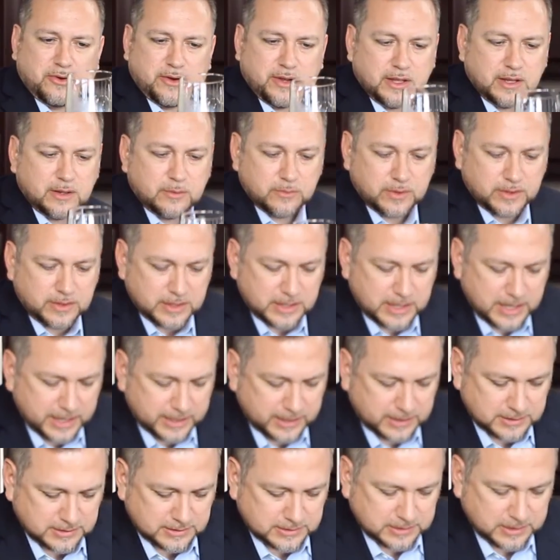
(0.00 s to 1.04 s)
or eating way that I
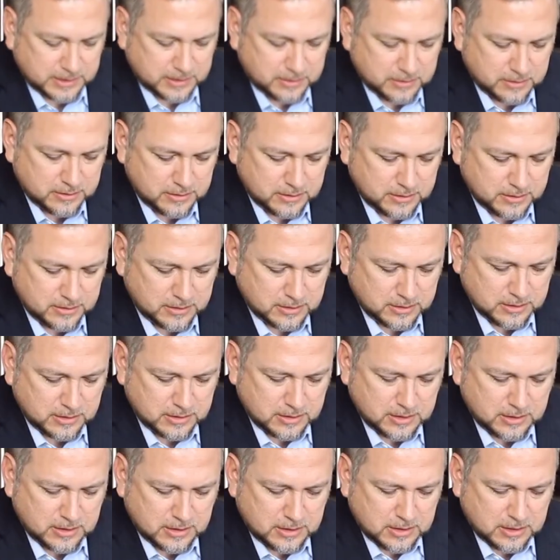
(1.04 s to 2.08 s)
can see.
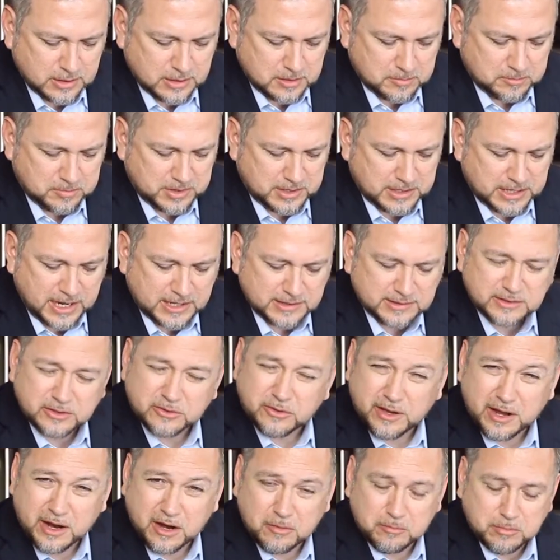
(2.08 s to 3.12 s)
But the nice
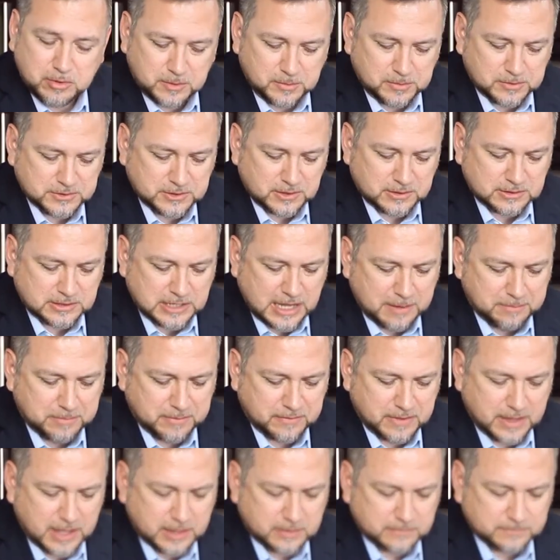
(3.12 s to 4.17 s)
little air bubbles on top
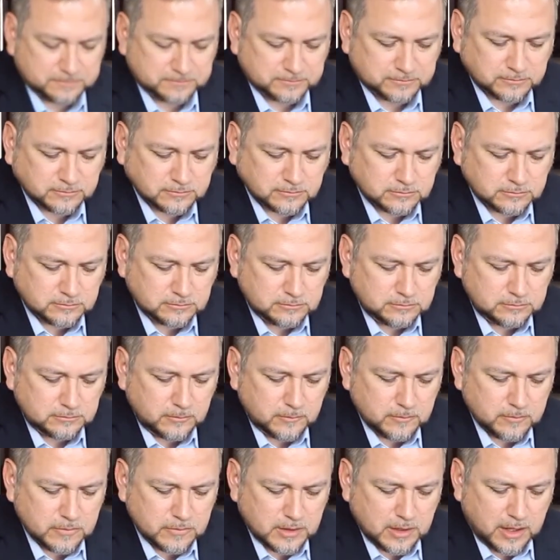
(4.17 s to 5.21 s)
of that
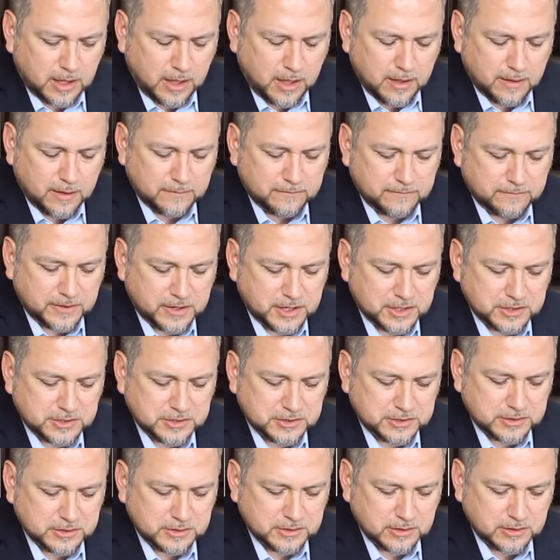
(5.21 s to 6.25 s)

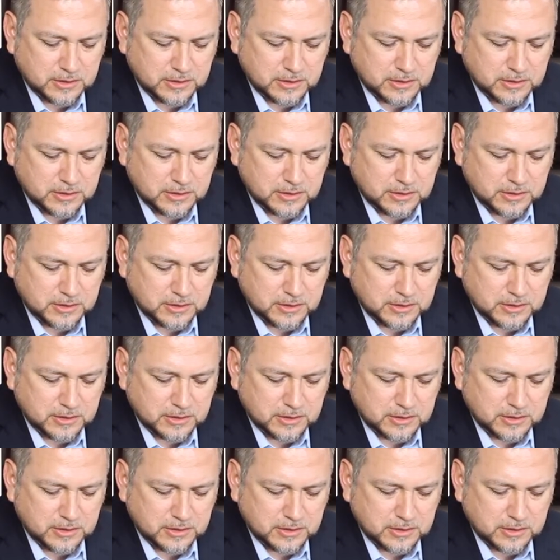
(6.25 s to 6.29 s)
finish,